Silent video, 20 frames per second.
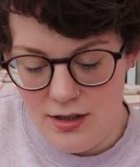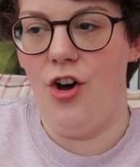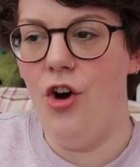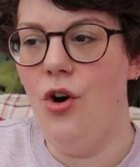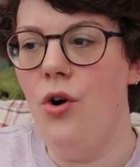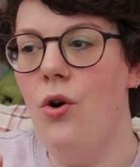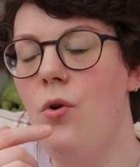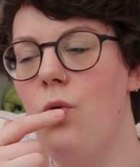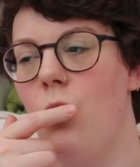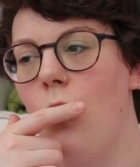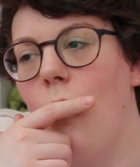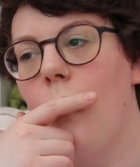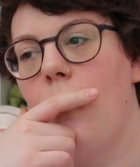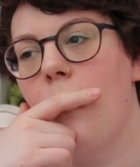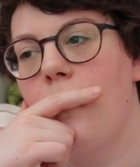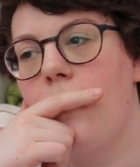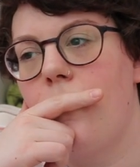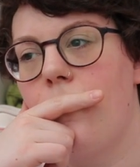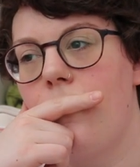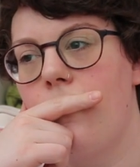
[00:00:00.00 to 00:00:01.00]
Oh,
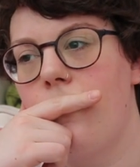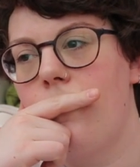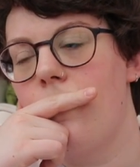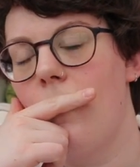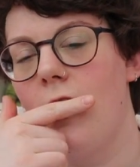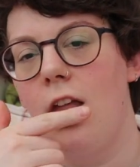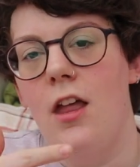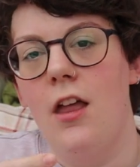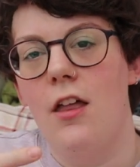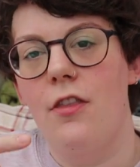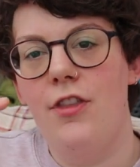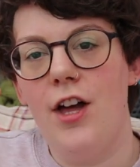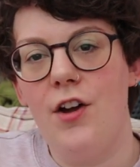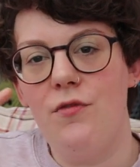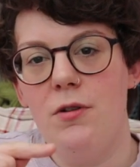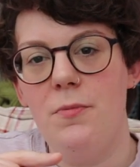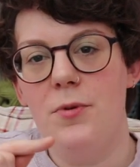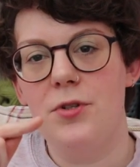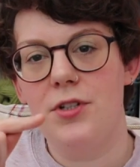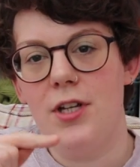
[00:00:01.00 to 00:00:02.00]

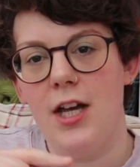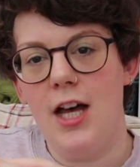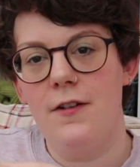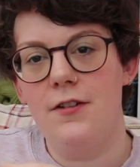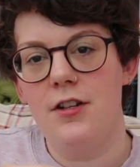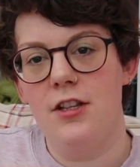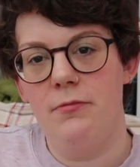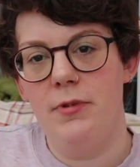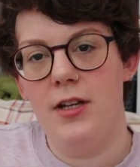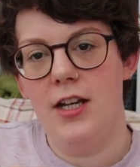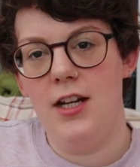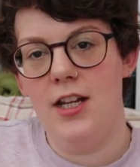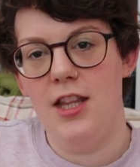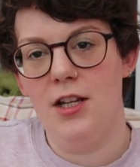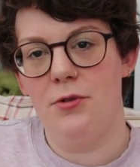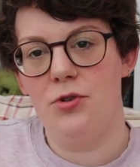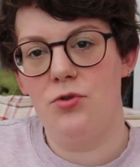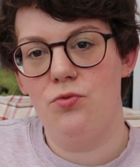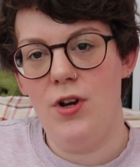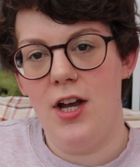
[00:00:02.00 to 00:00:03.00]
that ribbed scarf at the beginning
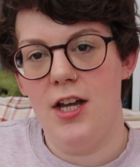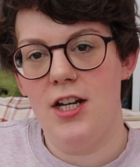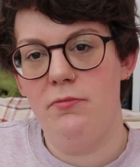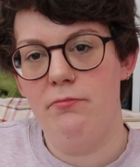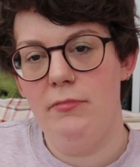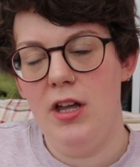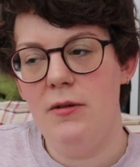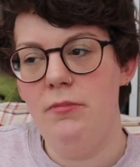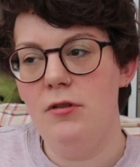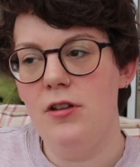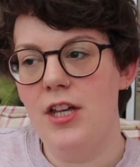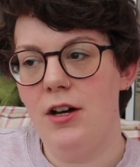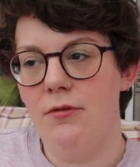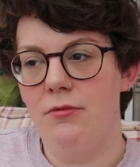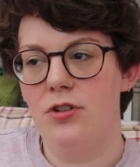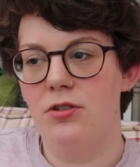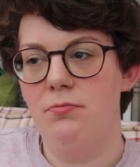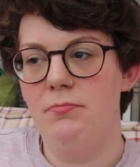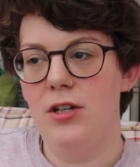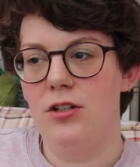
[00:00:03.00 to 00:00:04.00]
that was red, maybe that
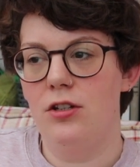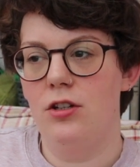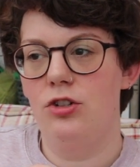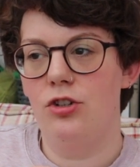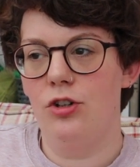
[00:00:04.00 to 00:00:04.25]
was Mr.